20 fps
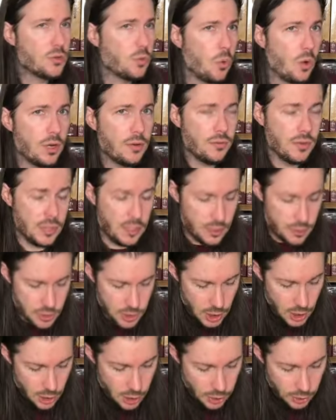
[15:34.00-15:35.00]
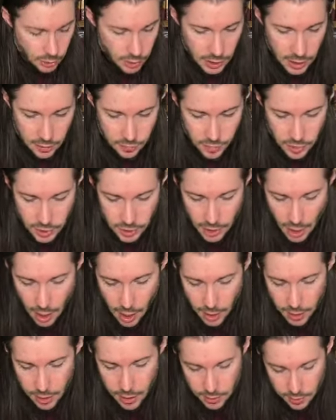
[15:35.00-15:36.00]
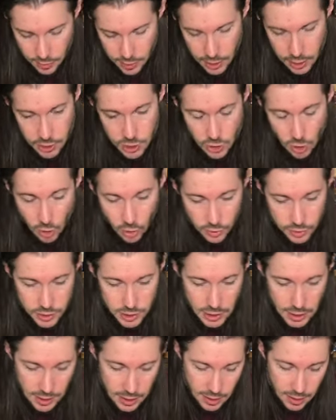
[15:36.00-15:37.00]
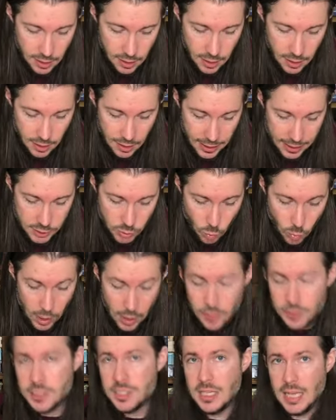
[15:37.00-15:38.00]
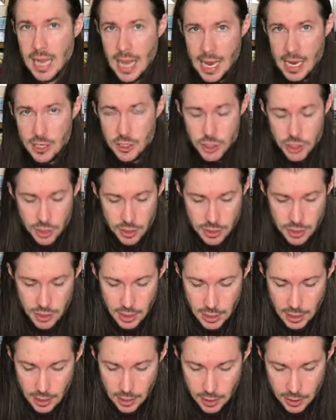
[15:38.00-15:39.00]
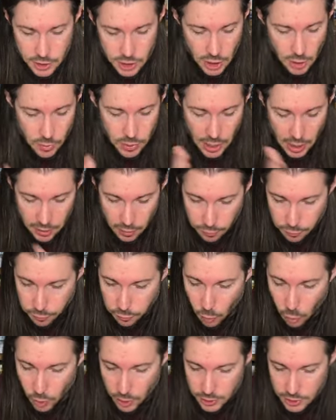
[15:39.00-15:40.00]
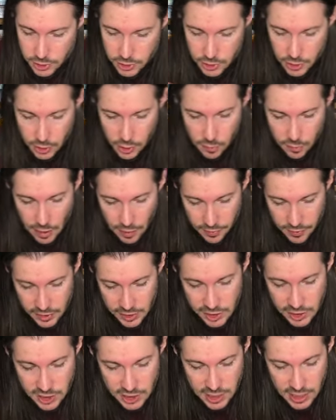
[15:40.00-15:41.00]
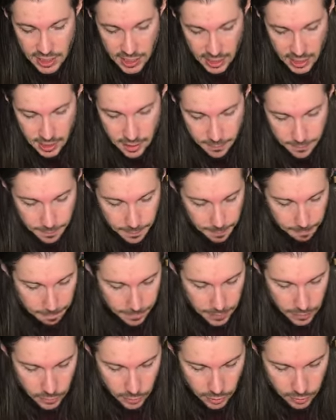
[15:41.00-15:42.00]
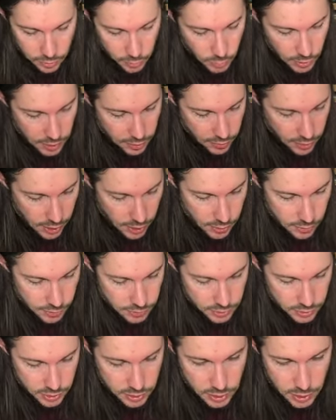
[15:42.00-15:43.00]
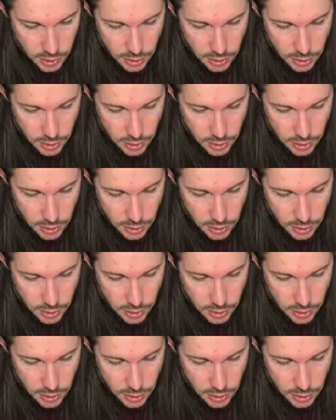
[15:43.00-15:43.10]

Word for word: one of these, you're going to get the young, the adult, uh, as well as the ancient. So you got the forest, you've got the sea, the three of those.